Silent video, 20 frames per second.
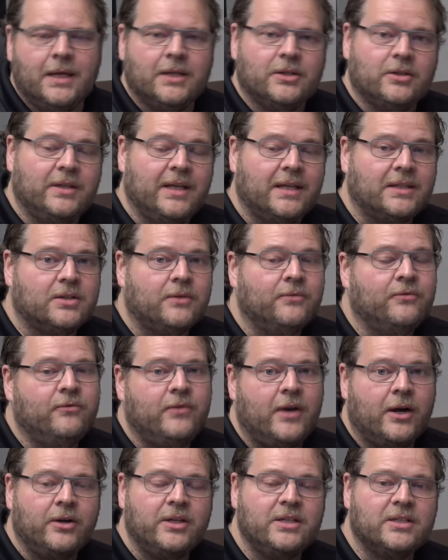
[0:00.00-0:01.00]
So that's a
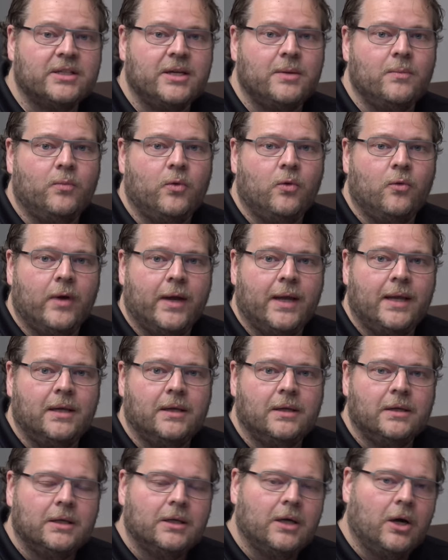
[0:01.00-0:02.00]
very simple
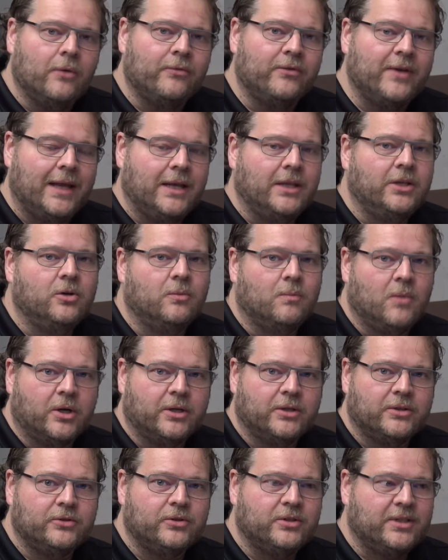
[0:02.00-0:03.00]
way of getting your
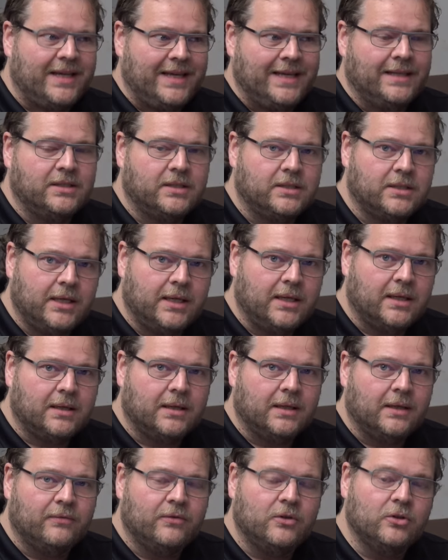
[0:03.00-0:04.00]
monitors in sync.
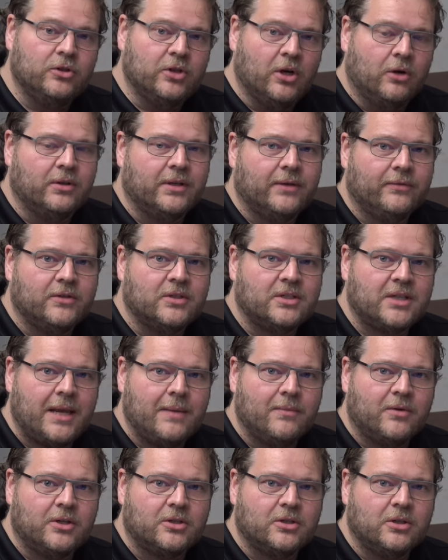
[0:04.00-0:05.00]
If you don't have the
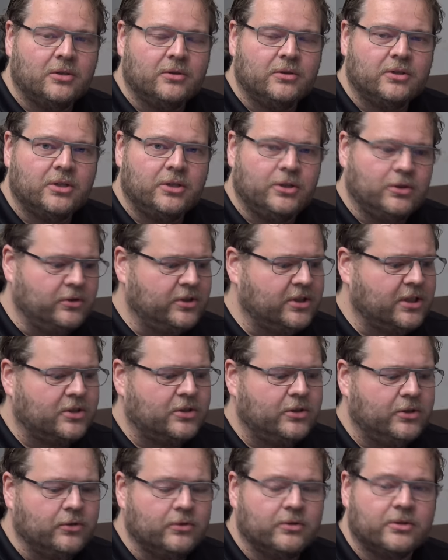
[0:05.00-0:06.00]
same resolution, you
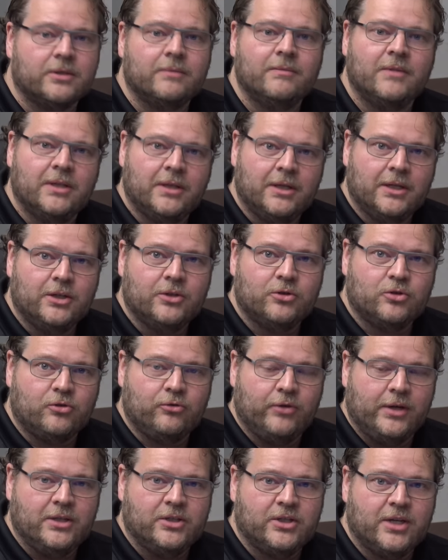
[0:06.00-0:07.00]
just use
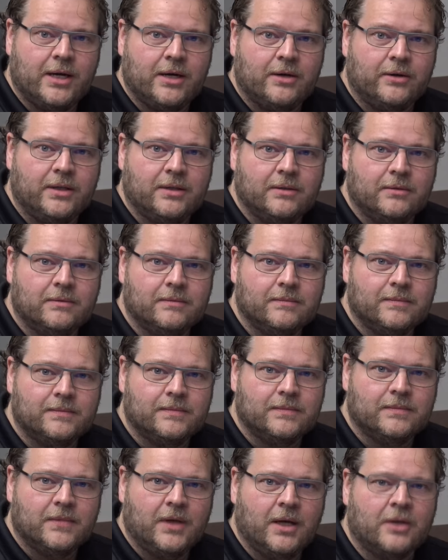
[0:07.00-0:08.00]
screen sharing.
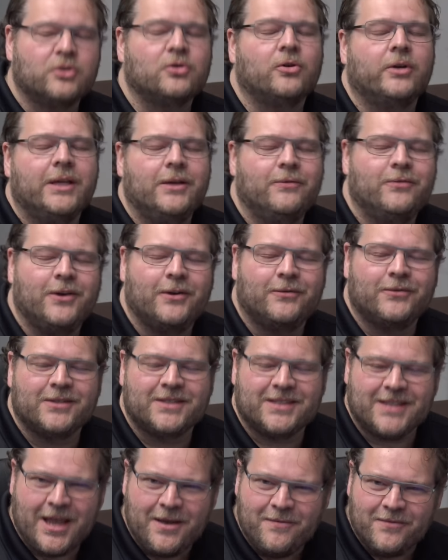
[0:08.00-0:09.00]
Uh, sorry, if you have the
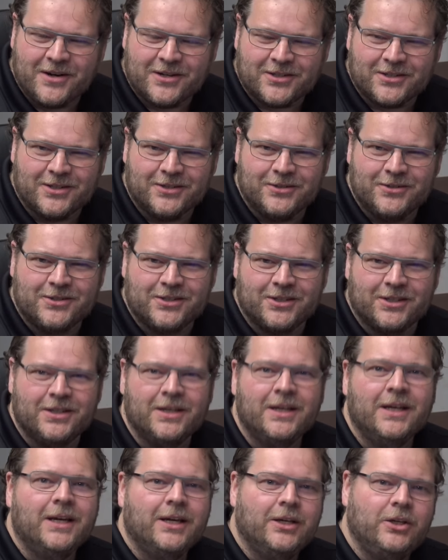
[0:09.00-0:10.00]
same resolution,
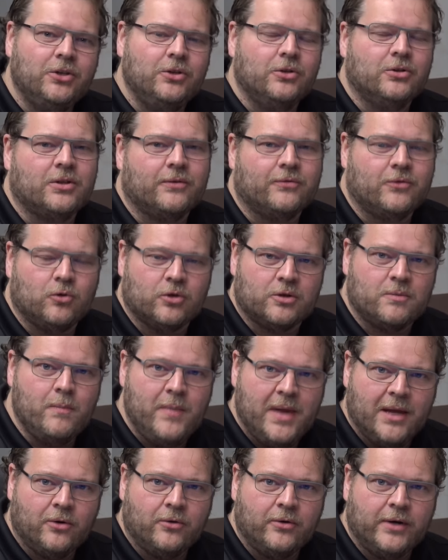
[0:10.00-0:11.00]
you use, of course,
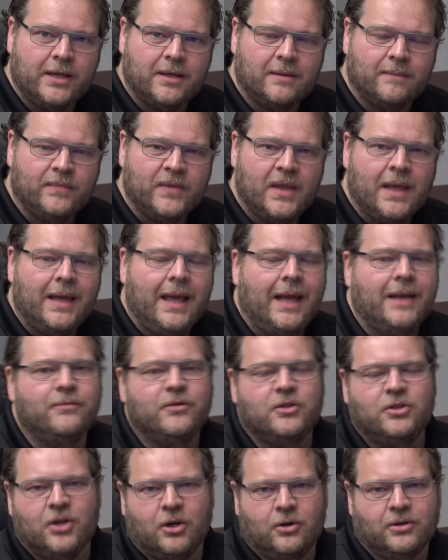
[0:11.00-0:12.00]
mirroring. And
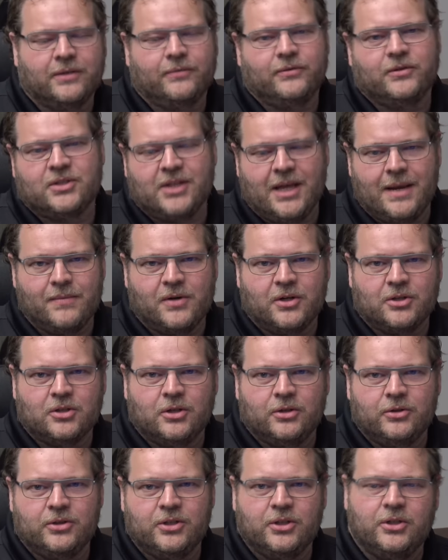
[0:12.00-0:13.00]
if you don't have the same
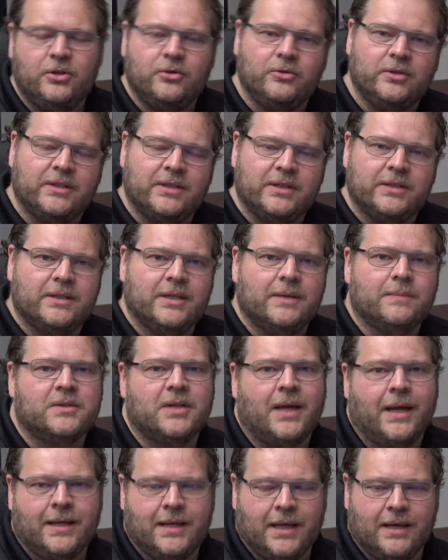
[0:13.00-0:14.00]
resolution, you did the
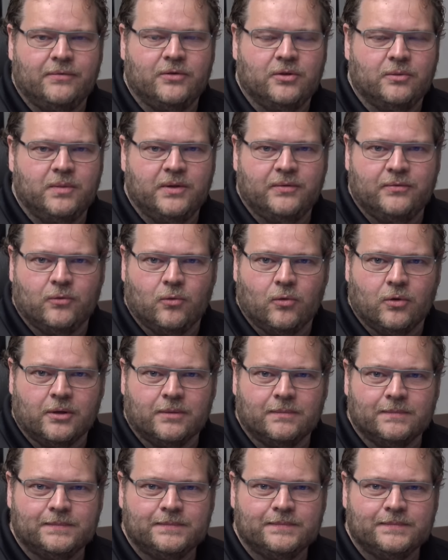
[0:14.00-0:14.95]
tips I gave you before.